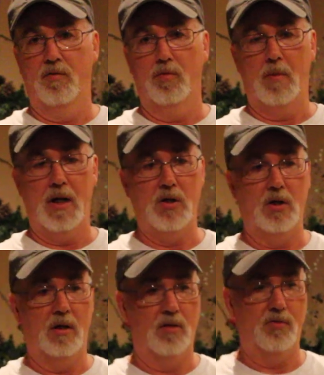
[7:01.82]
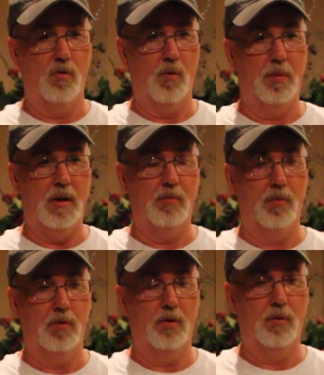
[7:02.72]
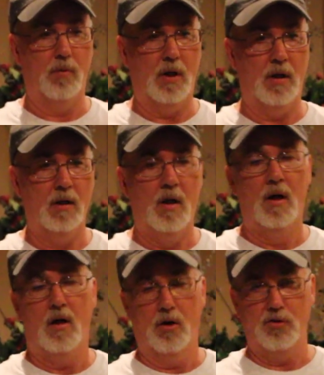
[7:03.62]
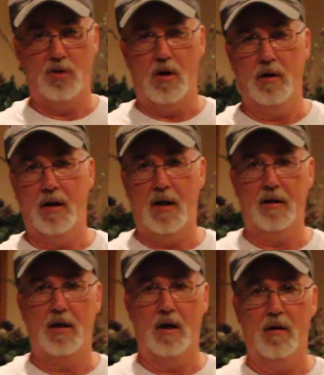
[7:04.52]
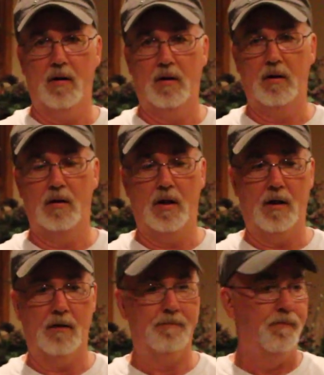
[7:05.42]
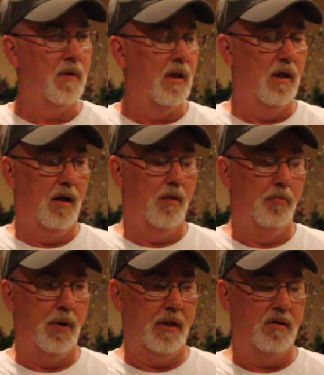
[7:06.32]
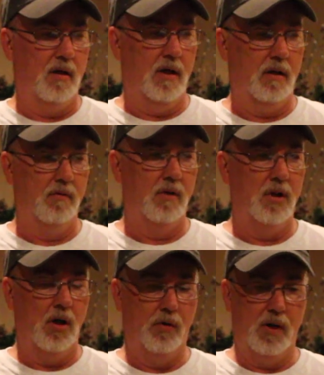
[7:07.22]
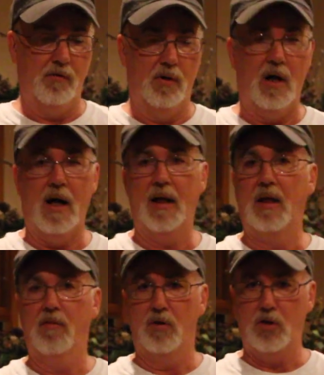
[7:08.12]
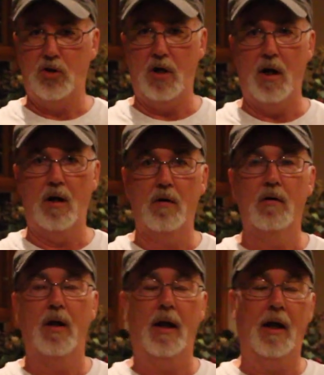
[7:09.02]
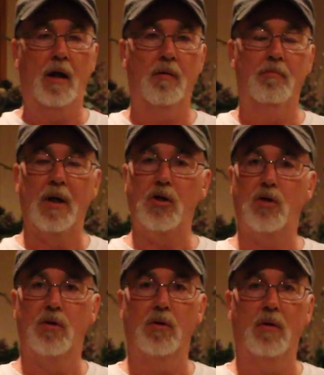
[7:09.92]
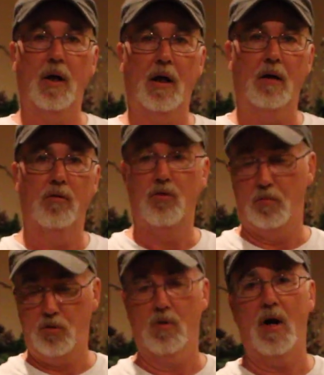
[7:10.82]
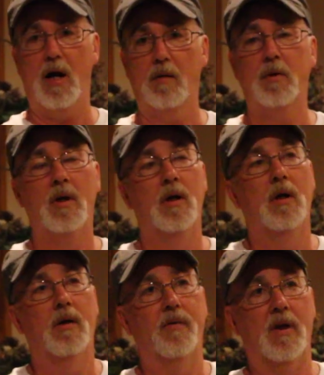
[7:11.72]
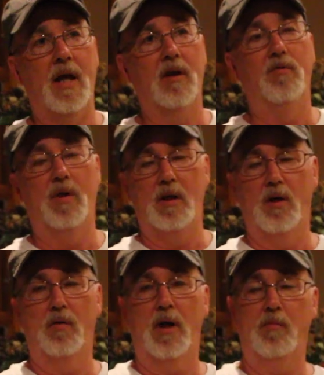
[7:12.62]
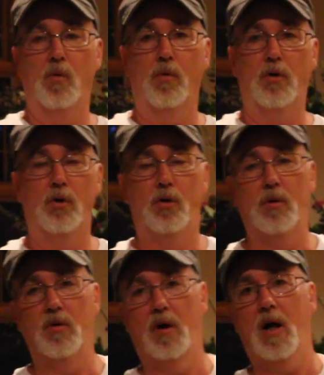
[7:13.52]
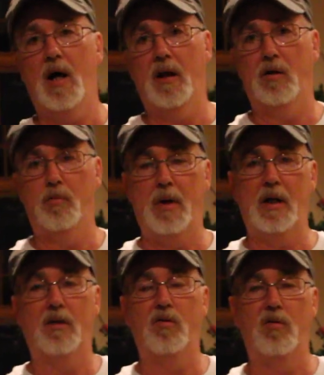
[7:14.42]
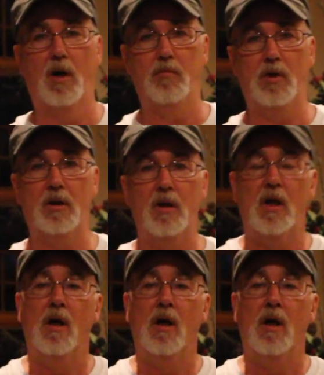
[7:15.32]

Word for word: information is for people who uh, are starting out carrying, uh, but uh, you know, give it a like, give it a share, and make sure and subscribe. The next video that I'm going to do is on a highly debated subject,